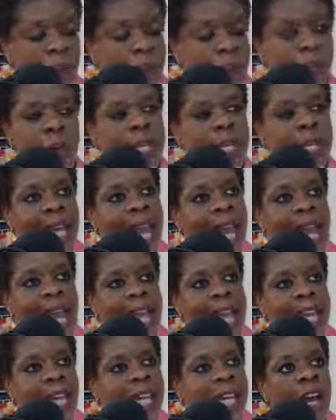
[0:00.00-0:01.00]
doing
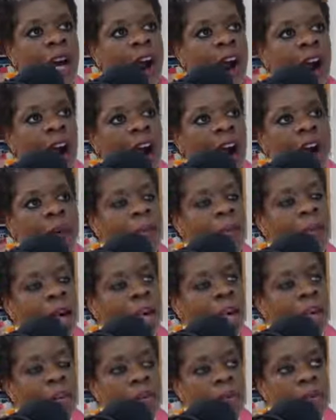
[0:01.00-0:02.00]
a, um, a
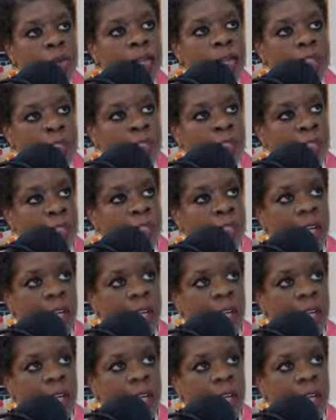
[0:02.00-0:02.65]
career,